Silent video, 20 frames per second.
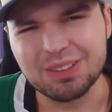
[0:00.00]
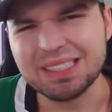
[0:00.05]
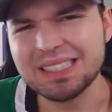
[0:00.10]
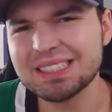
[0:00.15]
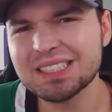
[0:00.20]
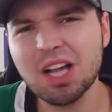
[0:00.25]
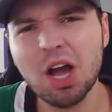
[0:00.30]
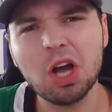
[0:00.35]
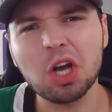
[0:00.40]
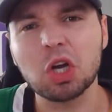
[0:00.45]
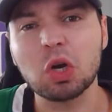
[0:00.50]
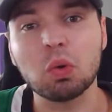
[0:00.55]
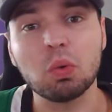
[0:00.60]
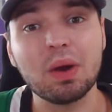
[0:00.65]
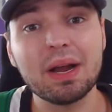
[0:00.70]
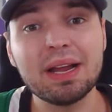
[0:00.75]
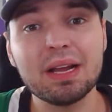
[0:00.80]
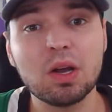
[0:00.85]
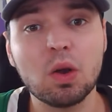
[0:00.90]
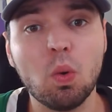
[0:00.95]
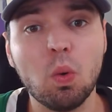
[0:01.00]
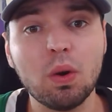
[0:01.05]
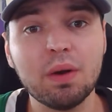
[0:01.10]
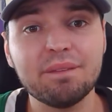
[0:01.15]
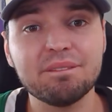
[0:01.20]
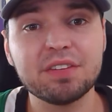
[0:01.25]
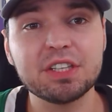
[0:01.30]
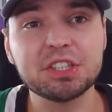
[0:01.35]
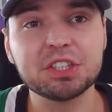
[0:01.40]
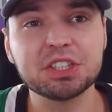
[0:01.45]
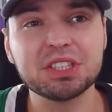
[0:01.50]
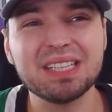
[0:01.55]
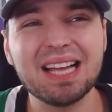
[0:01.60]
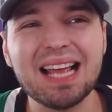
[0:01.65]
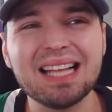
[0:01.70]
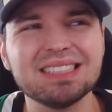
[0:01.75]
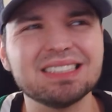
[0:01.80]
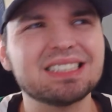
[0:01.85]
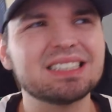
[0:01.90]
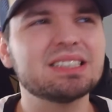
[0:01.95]
He's got great court vision,
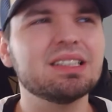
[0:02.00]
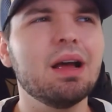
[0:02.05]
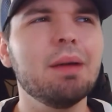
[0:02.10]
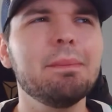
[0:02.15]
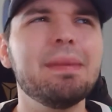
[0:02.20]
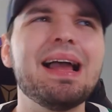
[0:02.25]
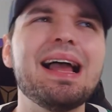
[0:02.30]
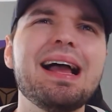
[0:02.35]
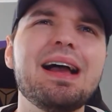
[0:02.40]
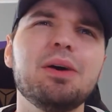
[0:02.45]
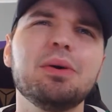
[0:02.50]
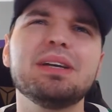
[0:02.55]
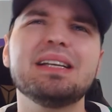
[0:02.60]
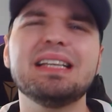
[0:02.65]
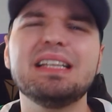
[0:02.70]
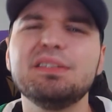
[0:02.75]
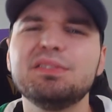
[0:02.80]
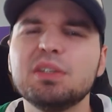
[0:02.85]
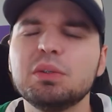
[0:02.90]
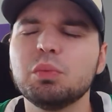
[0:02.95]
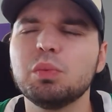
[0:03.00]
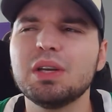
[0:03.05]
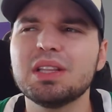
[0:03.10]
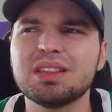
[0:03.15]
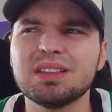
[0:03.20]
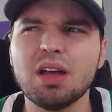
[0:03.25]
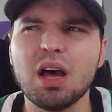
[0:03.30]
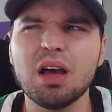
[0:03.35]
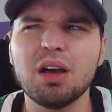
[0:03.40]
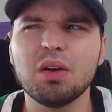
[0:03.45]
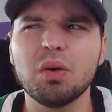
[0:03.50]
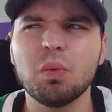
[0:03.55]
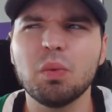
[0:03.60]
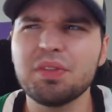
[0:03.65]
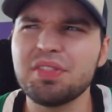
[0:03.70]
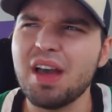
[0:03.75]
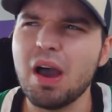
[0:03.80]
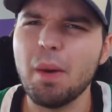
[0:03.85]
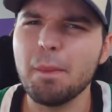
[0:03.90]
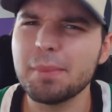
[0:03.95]
and somehow, even
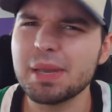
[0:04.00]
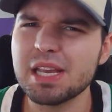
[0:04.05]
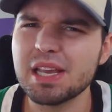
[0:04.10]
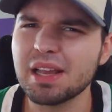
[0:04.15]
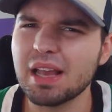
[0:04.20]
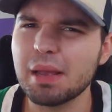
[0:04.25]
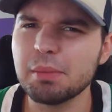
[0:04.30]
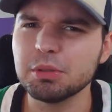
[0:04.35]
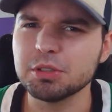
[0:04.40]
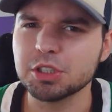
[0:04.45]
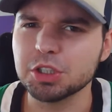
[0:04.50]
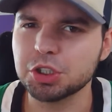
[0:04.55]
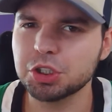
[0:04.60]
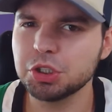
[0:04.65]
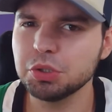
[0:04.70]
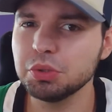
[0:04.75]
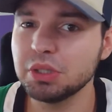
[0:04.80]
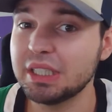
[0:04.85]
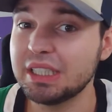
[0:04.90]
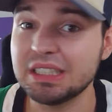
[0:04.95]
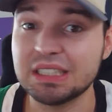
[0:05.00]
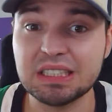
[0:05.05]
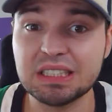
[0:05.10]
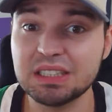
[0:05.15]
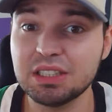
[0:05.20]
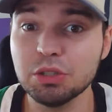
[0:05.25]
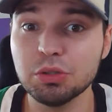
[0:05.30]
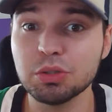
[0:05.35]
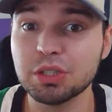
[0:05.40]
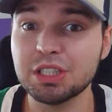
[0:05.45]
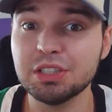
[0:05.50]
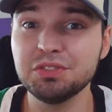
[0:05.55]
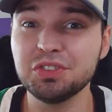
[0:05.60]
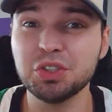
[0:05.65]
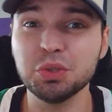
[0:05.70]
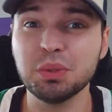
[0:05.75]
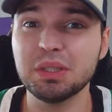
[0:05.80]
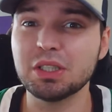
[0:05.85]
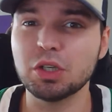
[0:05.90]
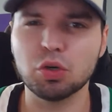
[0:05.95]
without being able to shoot, he still gives
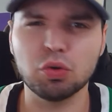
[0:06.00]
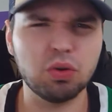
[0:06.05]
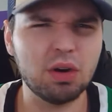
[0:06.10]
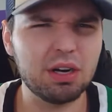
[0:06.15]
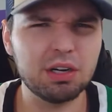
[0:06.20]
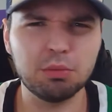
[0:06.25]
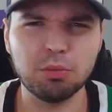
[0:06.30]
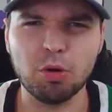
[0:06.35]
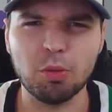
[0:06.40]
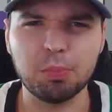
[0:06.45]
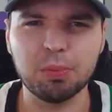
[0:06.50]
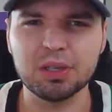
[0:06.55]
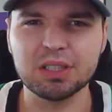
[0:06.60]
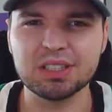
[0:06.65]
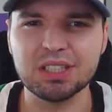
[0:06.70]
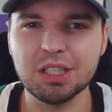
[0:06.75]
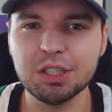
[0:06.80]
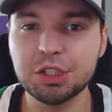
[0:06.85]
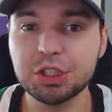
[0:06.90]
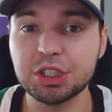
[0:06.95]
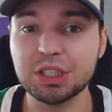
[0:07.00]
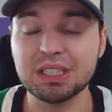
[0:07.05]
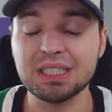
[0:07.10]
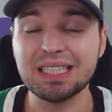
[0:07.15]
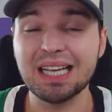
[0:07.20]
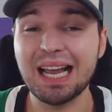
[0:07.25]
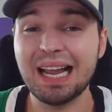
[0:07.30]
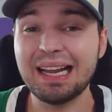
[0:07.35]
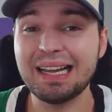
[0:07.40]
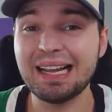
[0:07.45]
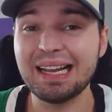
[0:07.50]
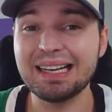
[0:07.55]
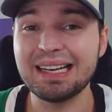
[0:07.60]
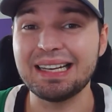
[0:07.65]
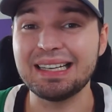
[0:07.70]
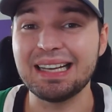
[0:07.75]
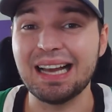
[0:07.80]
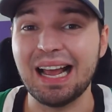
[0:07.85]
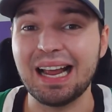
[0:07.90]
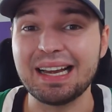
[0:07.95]
you incredible production night in
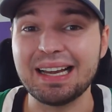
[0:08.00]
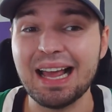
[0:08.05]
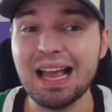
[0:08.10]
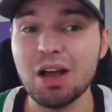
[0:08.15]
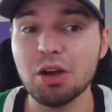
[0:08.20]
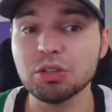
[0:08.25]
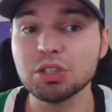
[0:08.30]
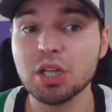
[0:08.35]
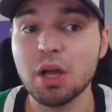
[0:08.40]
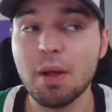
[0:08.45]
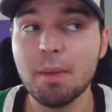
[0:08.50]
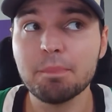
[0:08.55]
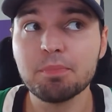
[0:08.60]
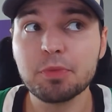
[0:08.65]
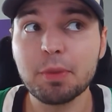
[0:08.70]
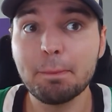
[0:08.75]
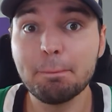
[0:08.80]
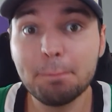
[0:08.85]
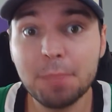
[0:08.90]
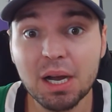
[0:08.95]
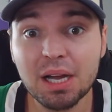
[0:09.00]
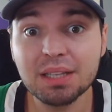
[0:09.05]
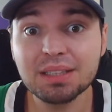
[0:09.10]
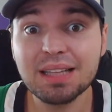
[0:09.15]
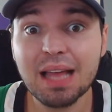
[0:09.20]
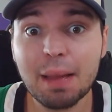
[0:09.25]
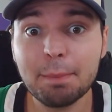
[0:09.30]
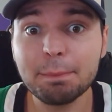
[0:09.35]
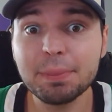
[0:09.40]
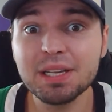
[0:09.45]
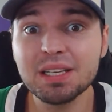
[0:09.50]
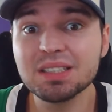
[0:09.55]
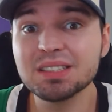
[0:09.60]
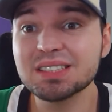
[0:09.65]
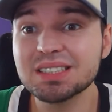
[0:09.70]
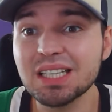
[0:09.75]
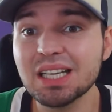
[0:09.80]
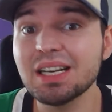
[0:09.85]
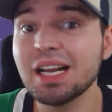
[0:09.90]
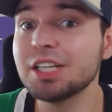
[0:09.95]
and night out. But that being
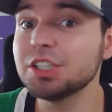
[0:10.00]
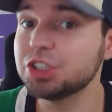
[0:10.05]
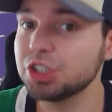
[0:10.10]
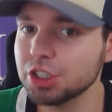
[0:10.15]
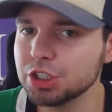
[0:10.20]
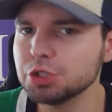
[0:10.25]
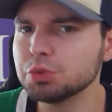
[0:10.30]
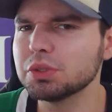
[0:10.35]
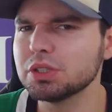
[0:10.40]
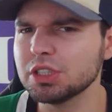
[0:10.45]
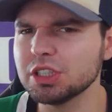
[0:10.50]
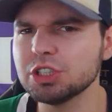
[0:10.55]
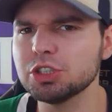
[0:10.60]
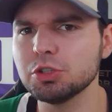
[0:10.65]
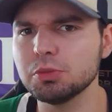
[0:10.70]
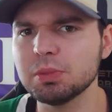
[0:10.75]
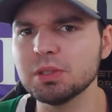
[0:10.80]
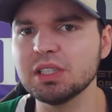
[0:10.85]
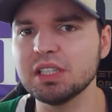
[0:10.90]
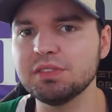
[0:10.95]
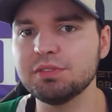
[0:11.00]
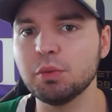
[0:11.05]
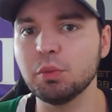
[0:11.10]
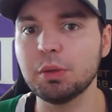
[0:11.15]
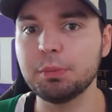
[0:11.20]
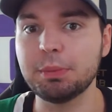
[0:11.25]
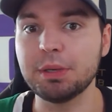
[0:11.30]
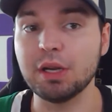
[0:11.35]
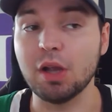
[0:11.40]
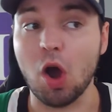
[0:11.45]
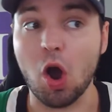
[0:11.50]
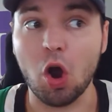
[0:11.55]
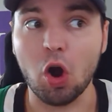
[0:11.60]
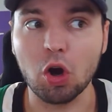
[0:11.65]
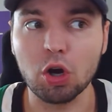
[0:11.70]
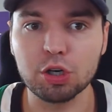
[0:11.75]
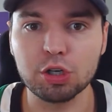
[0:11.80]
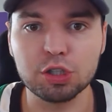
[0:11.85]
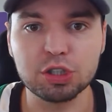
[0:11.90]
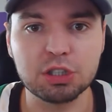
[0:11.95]
said, I genuinely do believe it would be
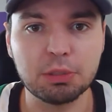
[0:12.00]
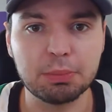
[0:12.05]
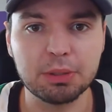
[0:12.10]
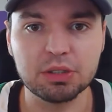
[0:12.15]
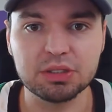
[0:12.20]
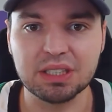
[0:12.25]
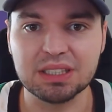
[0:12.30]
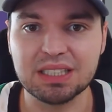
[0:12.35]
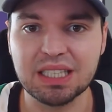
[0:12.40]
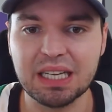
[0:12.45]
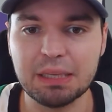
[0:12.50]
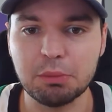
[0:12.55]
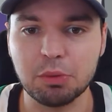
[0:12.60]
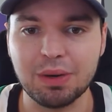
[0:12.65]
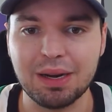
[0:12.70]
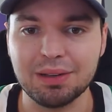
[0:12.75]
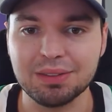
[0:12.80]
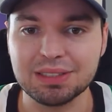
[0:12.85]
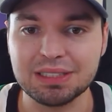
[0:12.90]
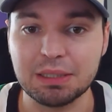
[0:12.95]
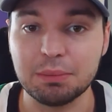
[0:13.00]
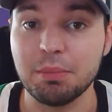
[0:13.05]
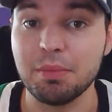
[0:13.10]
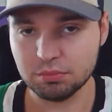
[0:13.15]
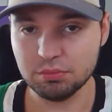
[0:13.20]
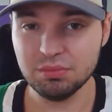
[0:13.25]
harder to build a team around him.